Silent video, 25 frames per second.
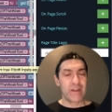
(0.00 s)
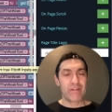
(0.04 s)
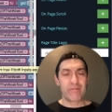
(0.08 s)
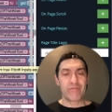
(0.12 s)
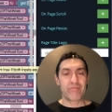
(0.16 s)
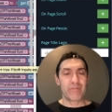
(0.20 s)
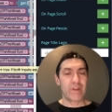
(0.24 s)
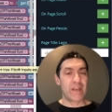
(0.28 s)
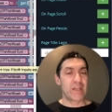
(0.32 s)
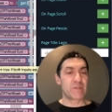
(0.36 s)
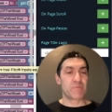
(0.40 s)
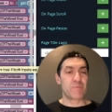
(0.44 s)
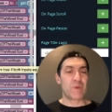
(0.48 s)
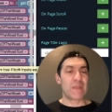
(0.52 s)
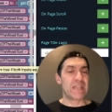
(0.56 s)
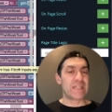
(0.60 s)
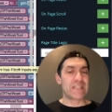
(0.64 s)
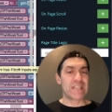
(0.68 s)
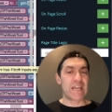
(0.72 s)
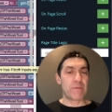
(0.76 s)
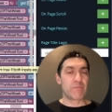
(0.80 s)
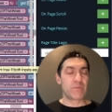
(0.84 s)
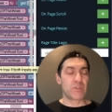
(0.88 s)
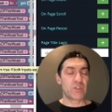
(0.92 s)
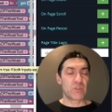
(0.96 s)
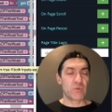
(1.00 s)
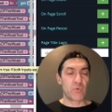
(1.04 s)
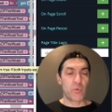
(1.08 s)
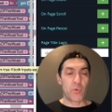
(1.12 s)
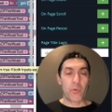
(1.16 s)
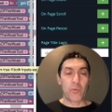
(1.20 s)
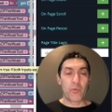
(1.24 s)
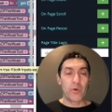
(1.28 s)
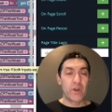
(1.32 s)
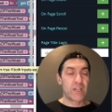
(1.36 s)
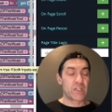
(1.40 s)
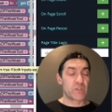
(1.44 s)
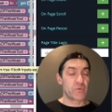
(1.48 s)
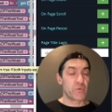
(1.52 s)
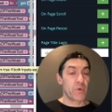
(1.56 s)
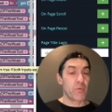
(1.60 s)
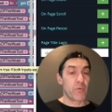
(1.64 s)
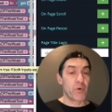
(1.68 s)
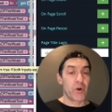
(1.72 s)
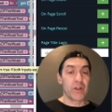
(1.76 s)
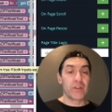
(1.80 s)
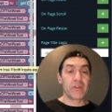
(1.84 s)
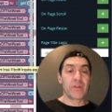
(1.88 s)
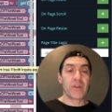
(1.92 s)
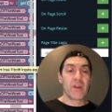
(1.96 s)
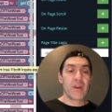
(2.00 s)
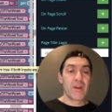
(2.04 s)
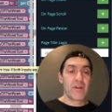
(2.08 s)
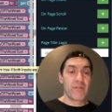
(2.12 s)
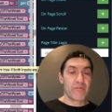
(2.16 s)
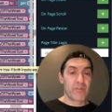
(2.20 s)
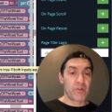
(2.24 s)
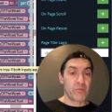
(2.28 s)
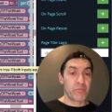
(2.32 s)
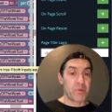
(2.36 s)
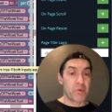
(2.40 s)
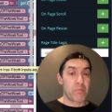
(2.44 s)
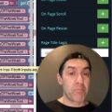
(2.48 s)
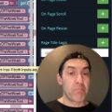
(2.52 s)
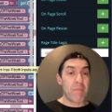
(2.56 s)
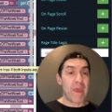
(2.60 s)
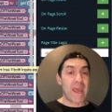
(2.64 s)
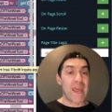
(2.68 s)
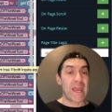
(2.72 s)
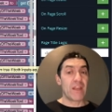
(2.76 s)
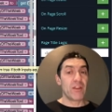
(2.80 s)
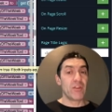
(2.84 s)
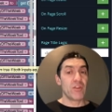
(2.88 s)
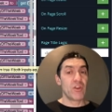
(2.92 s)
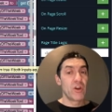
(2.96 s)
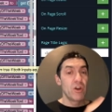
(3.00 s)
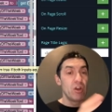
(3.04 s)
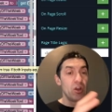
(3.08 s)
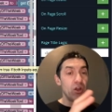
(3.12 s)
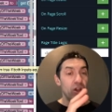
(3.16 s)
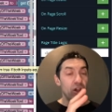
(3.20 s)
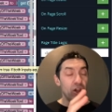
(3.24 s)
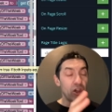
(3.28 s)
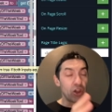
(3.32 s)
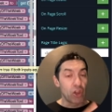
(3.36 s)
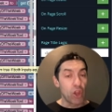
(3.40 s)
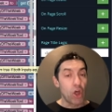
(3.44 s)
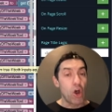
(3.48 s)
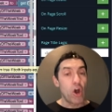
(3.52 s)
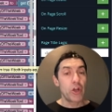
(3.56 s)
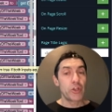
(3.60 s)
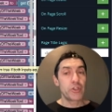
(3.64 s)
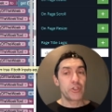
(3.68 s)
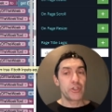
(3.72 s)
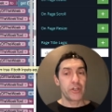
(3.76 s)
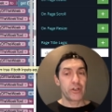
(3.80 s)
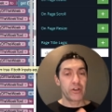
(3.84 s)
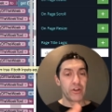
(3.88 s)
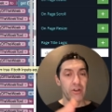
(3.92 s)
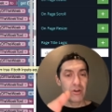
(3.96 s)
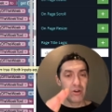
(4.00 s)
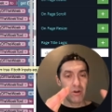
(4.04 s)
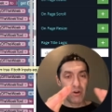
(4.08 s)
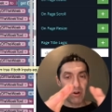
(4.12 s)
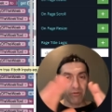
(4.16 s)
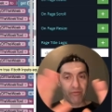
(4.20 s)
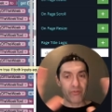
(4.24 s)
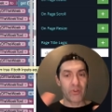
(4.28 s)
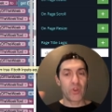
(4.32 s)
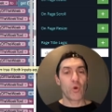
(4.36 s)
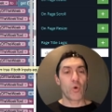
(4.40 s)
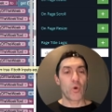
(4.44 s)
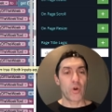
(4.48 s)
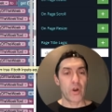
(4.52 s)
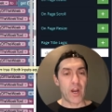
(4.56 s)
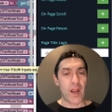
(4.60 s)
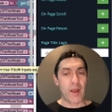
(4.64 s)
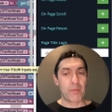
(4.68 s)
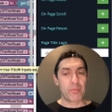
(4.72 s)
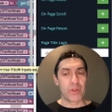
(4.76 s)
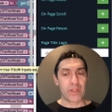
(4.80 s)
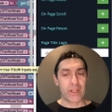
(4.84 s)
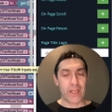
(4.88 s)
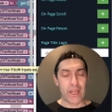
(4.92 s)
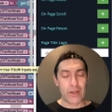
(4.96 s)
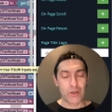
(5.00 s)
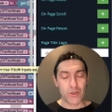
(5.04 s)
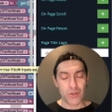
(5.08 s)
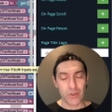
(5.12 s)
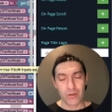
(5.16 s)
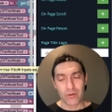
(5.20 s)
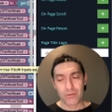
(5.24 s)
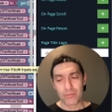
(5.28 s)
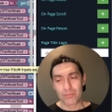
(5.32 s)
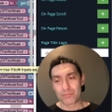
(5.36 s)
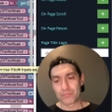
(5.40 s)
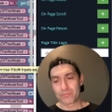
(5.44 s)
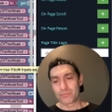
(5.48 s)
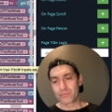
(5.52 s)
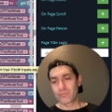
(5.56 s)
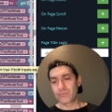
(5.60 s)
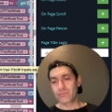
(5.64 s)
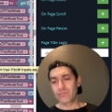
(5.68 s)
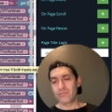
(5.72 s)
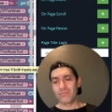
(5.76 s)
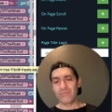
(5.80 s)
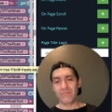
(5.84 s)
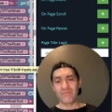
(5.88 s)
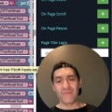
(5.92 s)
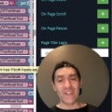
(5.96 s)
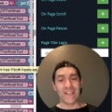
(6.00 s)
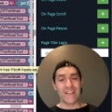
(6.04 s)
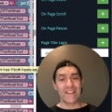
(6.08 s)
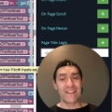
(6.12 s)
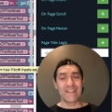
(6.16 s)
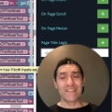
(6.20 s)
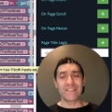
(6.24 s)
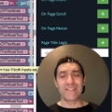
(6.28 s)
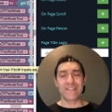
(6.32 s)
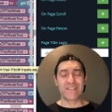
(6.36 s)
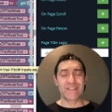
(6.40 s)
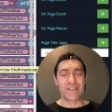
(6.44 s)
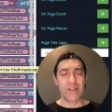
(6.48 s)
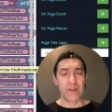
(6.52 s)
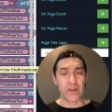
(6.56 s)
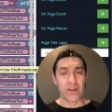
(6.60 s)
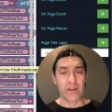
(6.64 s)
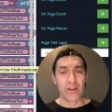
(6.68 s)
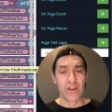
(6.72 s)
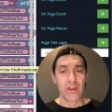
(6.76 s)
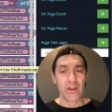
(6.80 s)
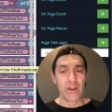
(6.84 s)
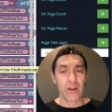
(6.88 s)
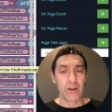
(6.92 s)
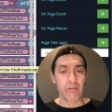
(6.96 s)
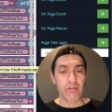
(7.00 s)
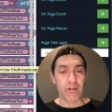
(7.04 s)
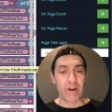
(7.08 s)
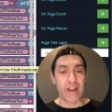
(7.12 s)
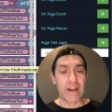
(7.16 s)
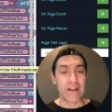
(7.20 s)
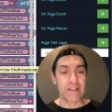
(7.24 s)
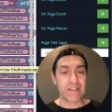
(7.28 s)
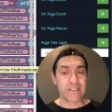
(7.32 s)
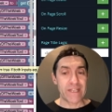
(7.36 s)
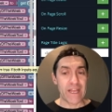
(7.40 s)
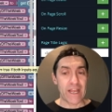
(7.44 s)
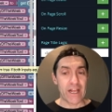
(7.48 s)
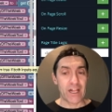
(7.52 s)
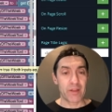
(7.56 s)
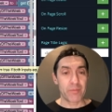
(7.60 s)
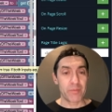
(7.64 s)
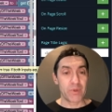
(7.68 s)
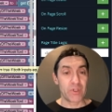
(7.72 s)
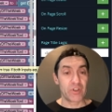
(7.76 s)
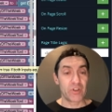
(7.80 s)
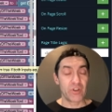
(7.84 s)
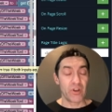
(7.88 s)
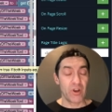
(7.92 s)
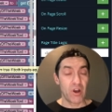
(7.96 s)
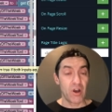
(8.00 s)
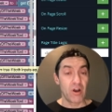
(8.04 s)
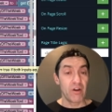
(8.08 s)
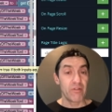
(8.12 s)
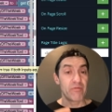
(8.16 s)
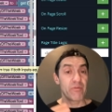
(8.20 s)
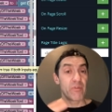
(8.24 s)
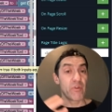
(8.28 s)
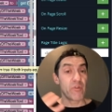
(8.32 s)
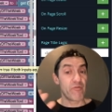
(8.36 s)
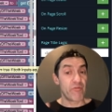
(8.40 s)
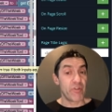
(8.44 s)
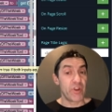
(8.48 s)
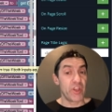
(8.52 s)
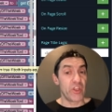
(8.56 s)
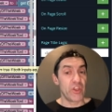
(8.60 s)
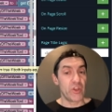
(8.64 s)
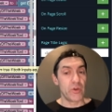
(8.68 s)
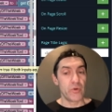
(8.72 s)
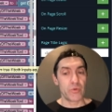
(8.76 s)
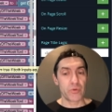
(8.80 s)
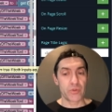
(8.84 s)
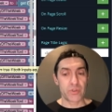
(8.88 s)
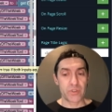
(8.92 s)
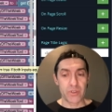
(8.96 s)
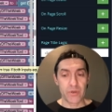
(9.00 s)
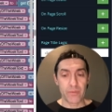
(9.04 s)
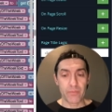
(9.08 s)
as many times as, as we want from the main logic of your application. This is the greatest element of reuse.